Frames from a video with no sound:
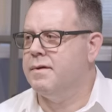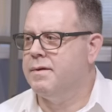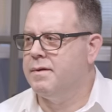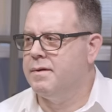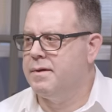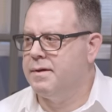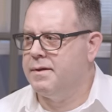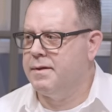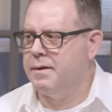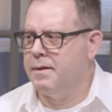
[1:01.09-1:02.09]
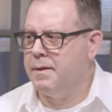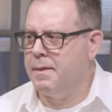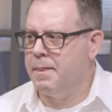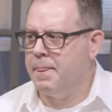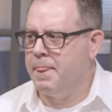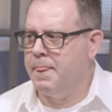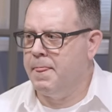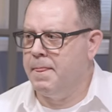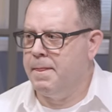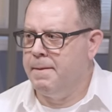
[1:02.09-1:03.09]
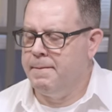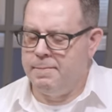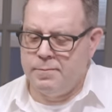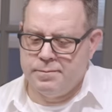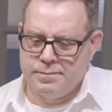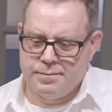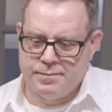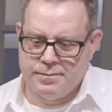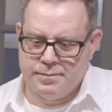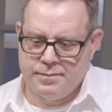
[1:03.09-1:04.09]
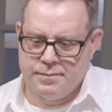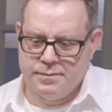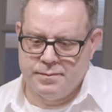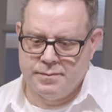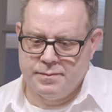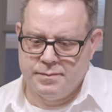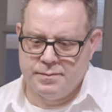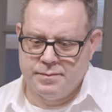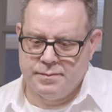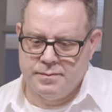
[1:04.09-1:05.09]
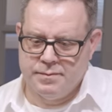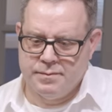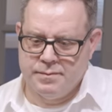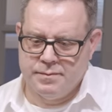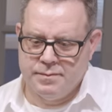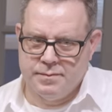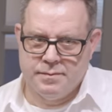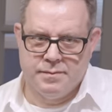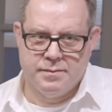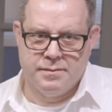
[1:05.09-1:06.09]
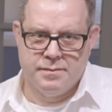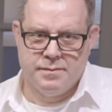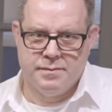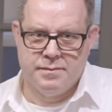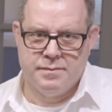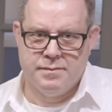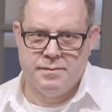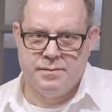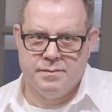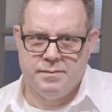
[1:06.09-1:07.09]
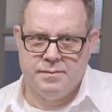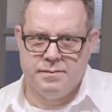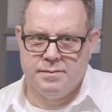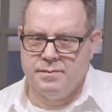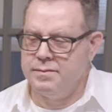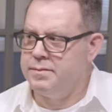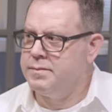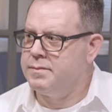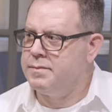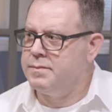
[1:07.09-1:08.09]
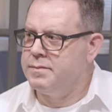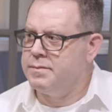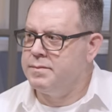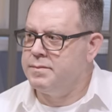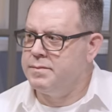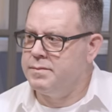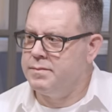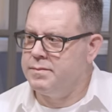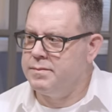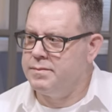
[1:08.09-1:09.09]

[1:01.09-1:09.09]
(not speaking)